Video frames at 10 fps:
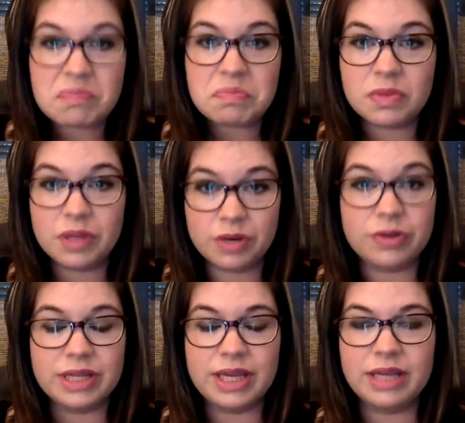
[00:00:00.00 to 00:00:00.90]

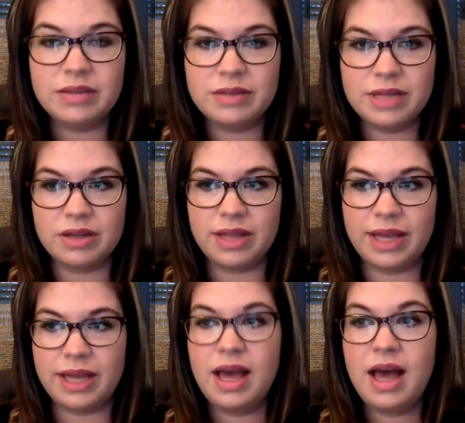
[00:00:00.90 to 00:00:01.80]
literally, that are
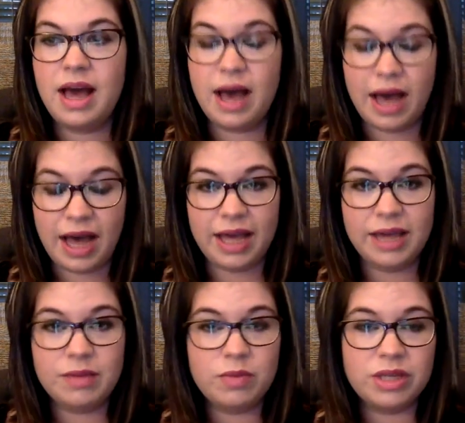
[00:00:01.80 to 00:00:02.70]
like, I
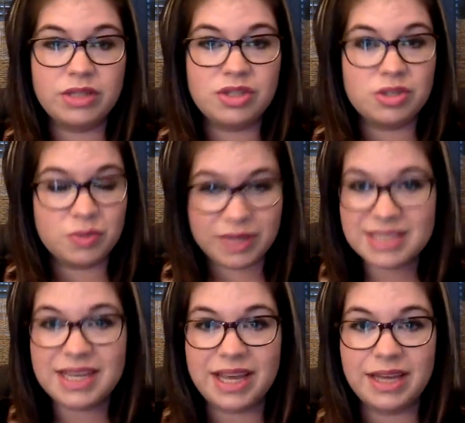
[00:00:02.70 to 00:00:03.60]
am willing to do what it
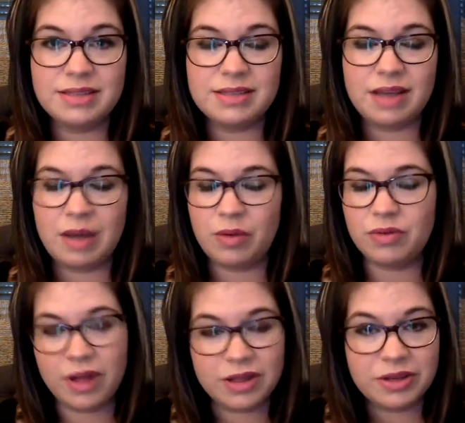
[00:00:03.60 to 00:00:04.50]
takes. I will
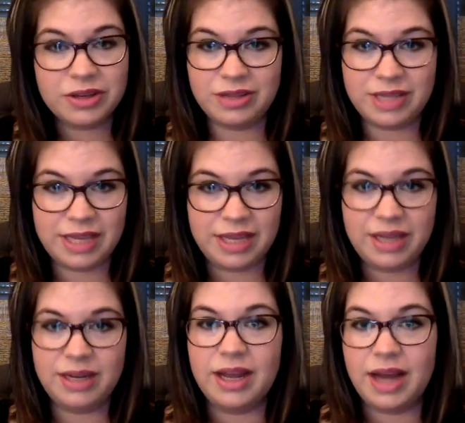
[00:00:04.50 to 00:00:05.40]
follow your
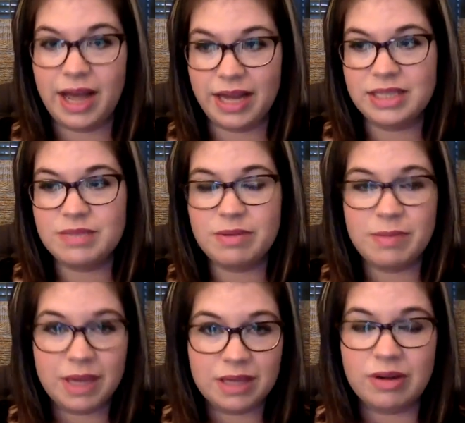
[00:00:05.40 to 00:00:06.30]
lead, and I need to be
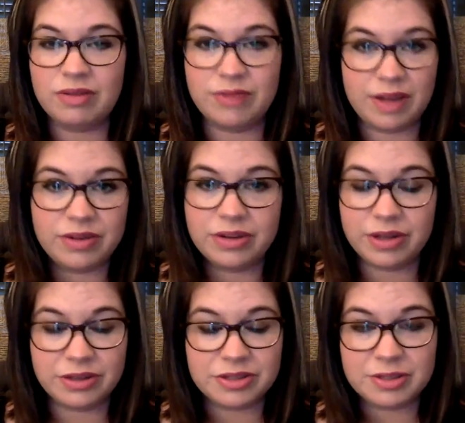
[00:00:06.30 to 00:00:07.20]
making around $500
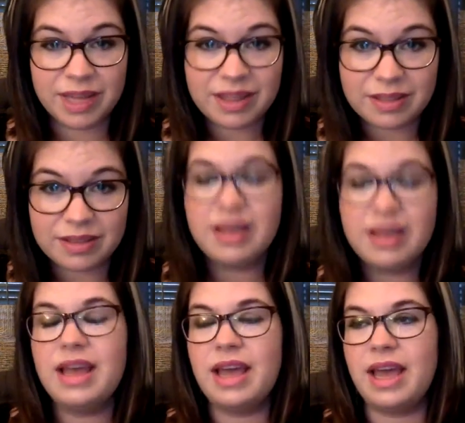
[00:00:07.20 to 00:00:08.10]
a month.
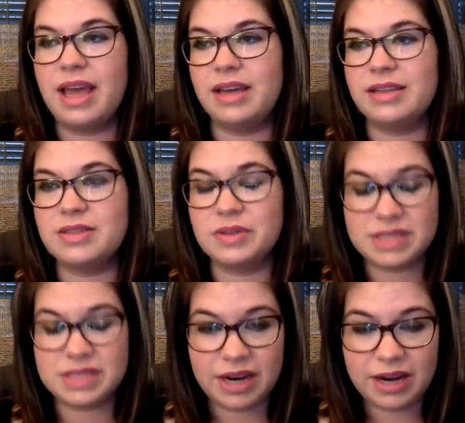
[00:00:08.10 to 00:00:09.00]
And so
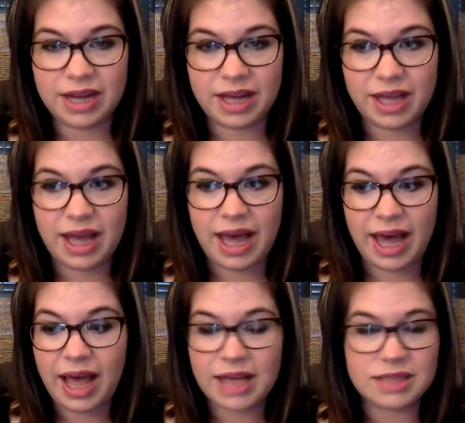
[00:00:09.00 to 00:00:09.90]
Sara
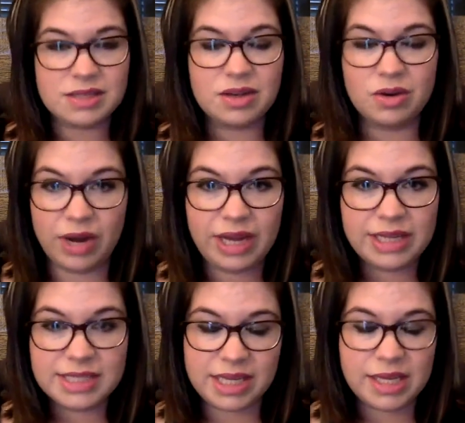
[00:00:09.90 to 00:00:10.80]
has a
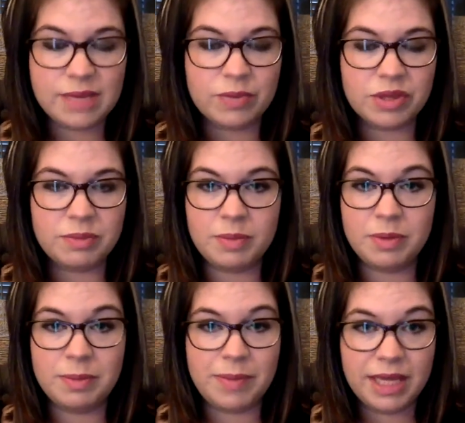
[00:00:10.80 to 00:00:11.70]
great team with
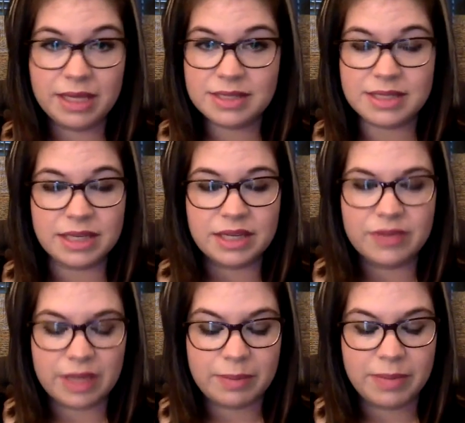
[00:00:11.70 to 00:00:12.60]
people making
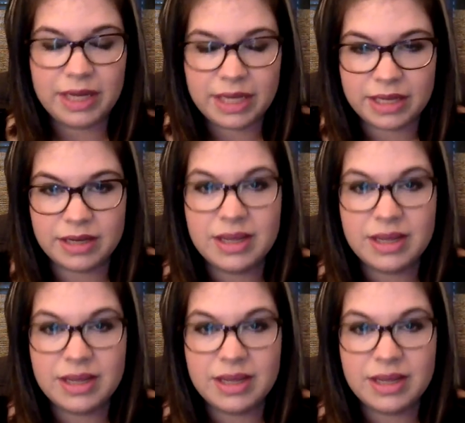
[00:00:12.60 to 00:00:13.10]
significant money, and